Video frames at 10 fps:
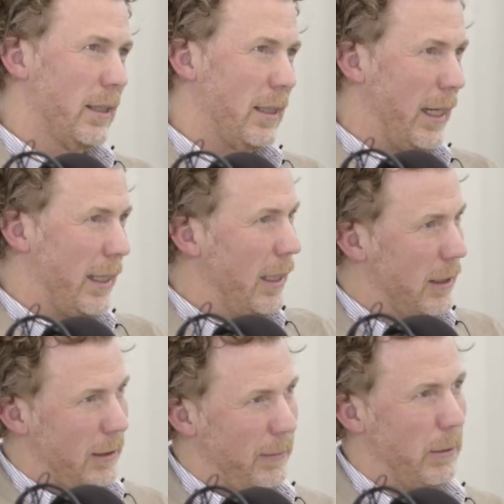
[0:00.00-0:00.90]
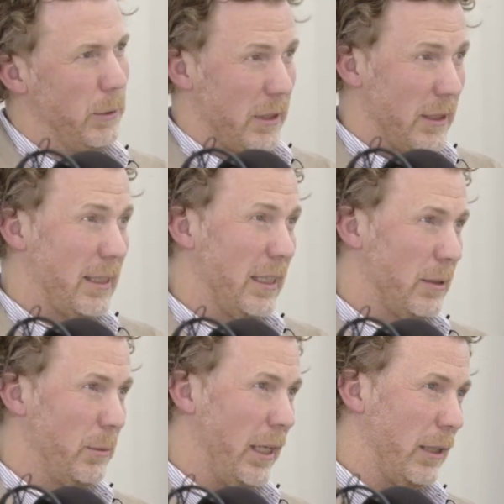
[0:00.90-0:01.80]
CAC LTV, which is
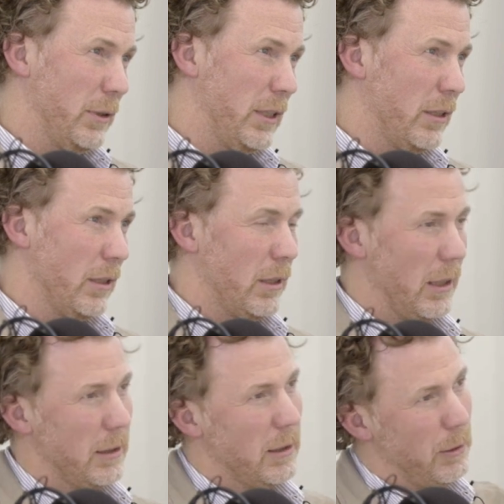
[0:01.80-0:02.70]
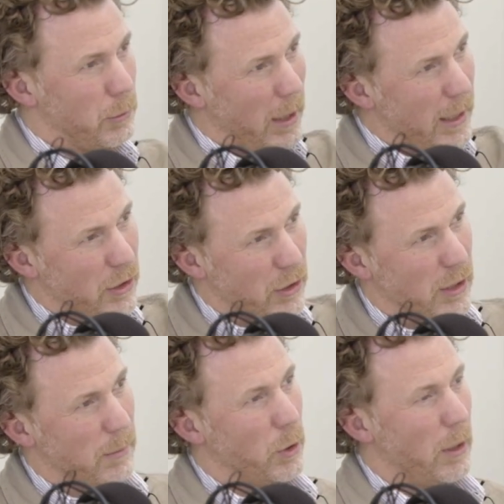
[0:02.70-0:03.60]
customer acquisition cost in
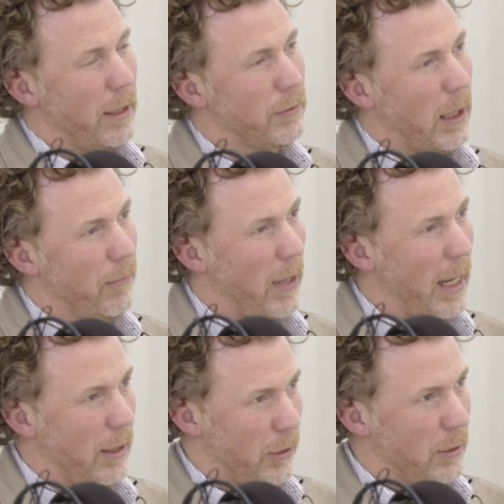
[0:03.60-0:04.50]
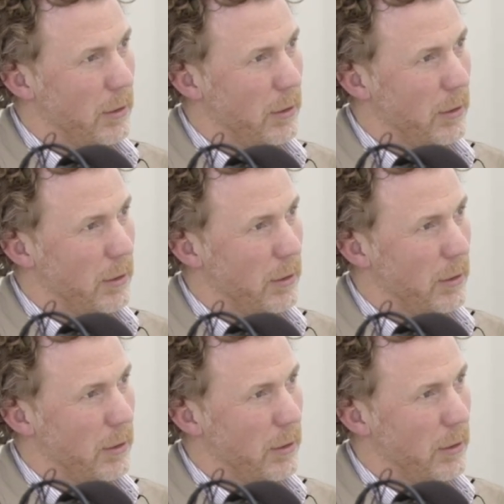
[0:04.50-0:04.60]
relationship to lifetime value.